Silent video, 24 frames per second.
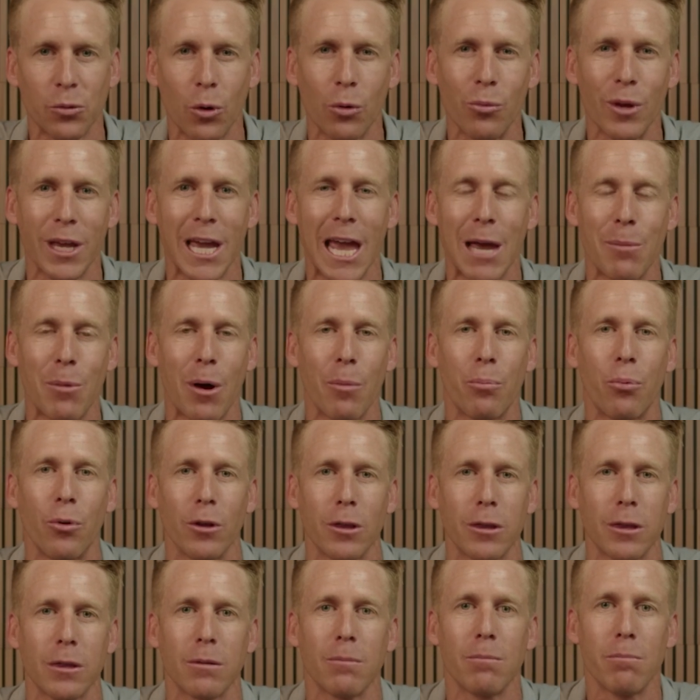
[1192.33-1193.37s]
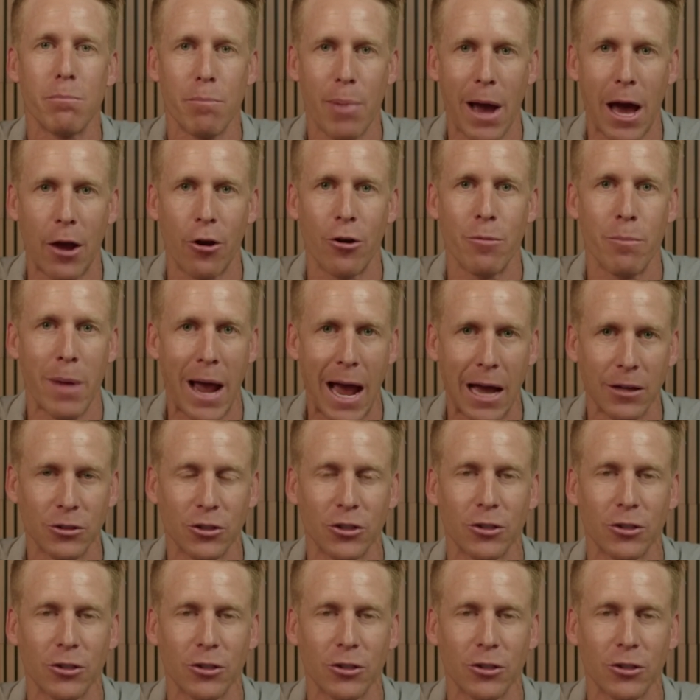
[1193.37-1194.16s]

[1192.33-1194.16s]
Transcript: And that's where we came up with Pattern